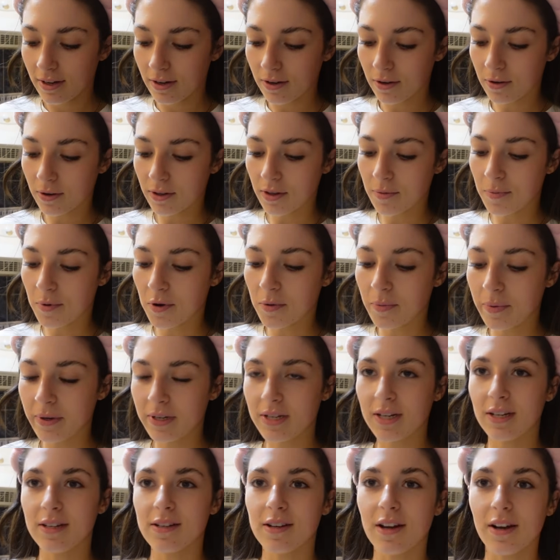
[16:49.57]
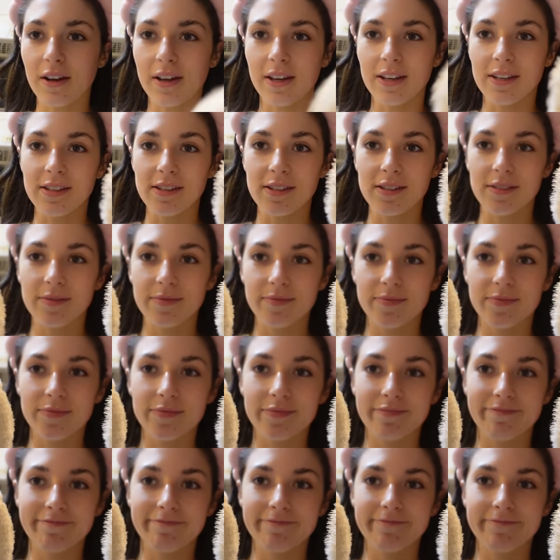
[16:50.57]
Look what the puppy did, guys.
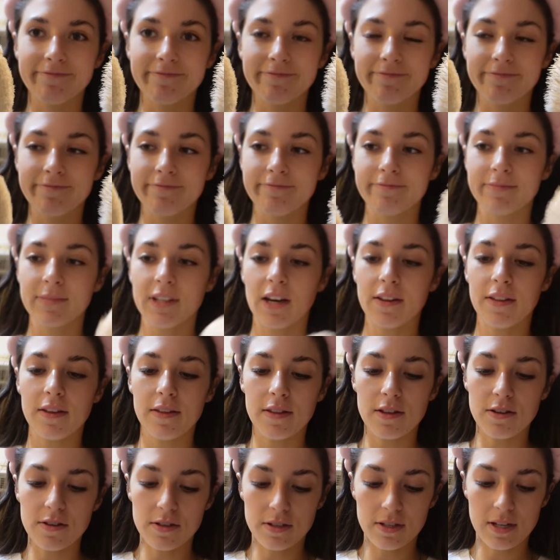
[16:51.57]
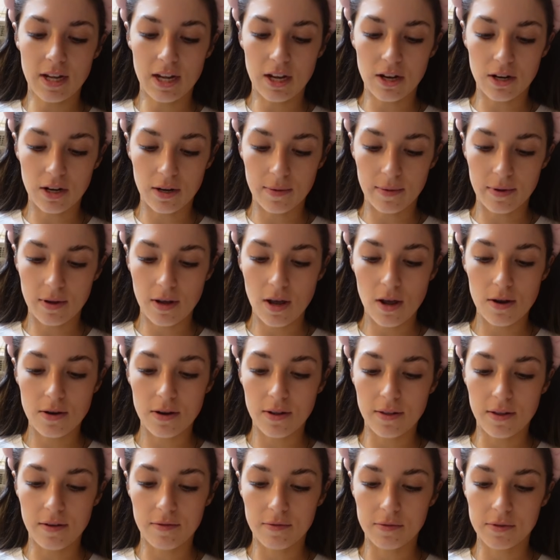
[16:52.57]
I think they just need glue. Oh
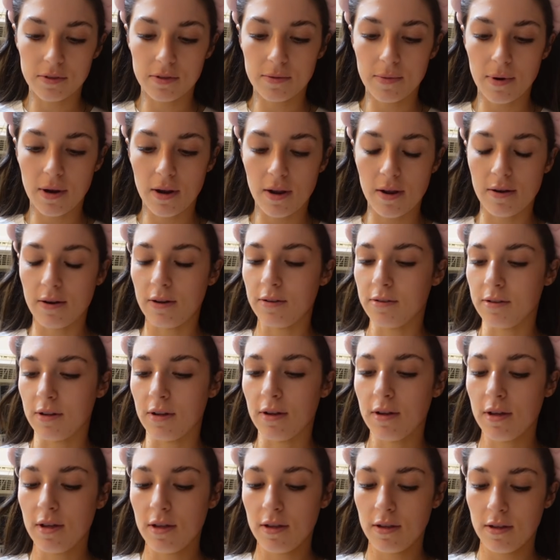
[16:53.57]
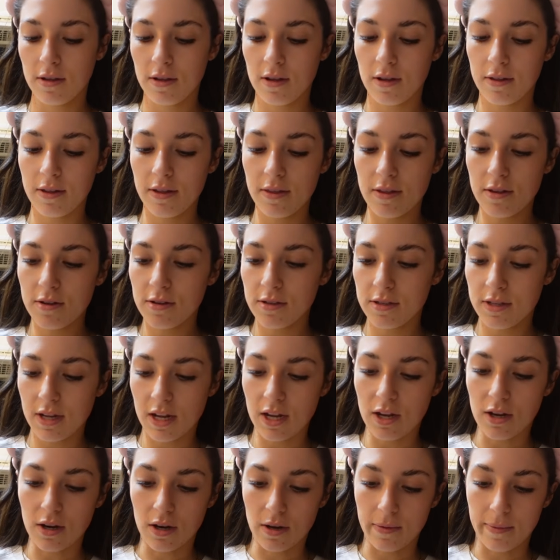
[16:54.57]
no, the other one's broke. Oh no, it's not. I think they just
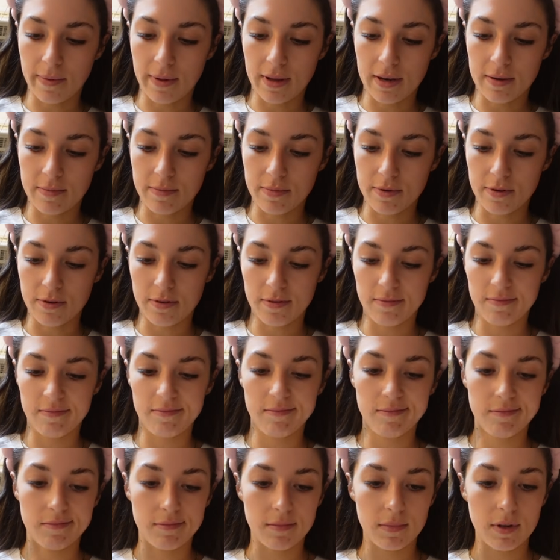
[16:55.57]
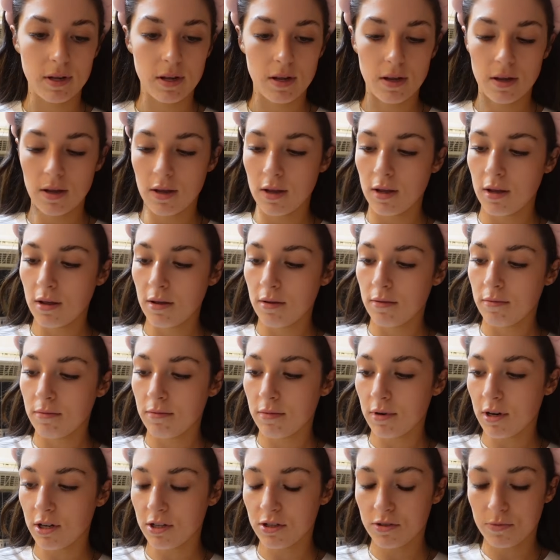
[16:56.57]
need glue in. The shapy ones.
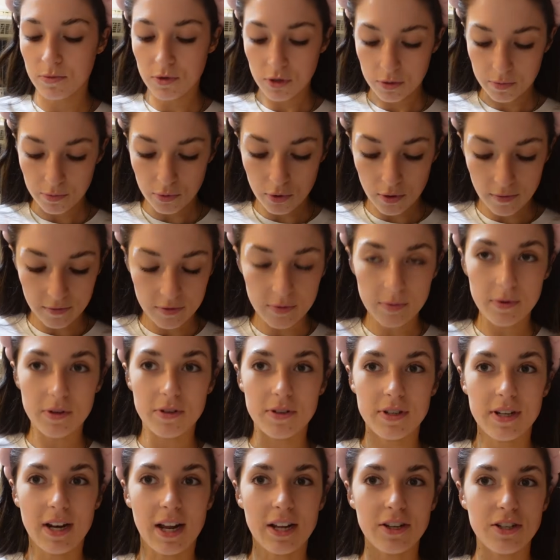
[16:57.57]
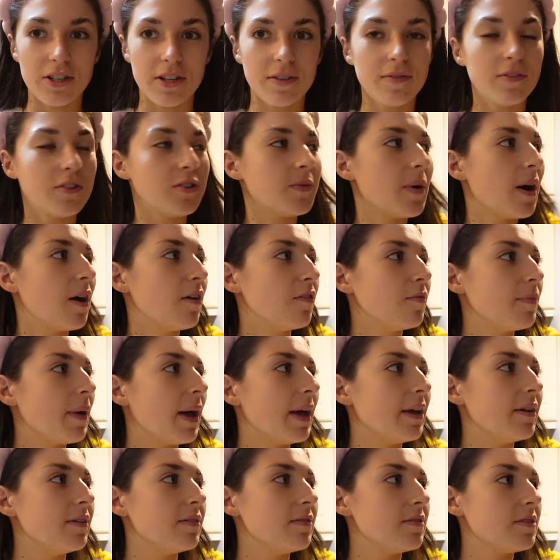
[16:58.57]
I was just brought them from London actually for
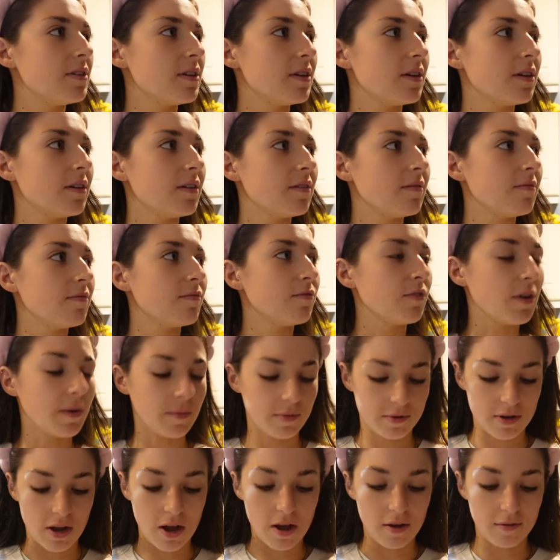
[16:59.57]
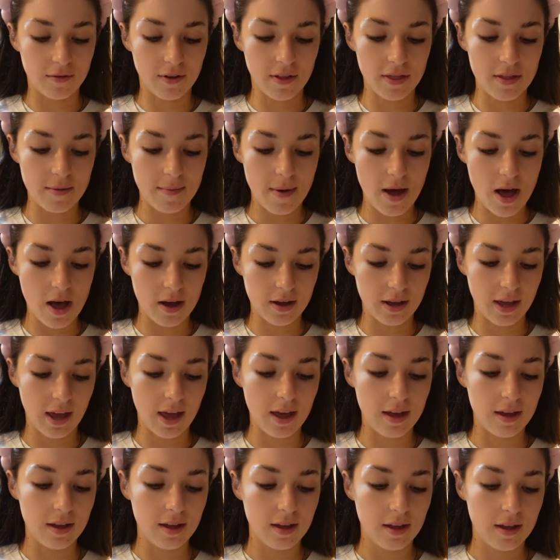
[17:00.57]
£12. Oh Ripped off on the
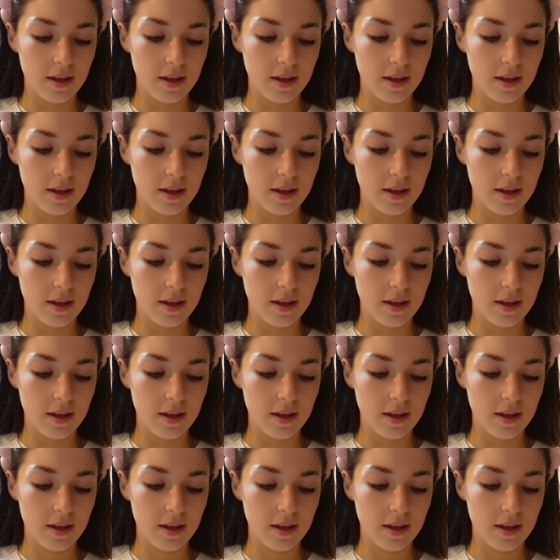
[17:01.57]
market.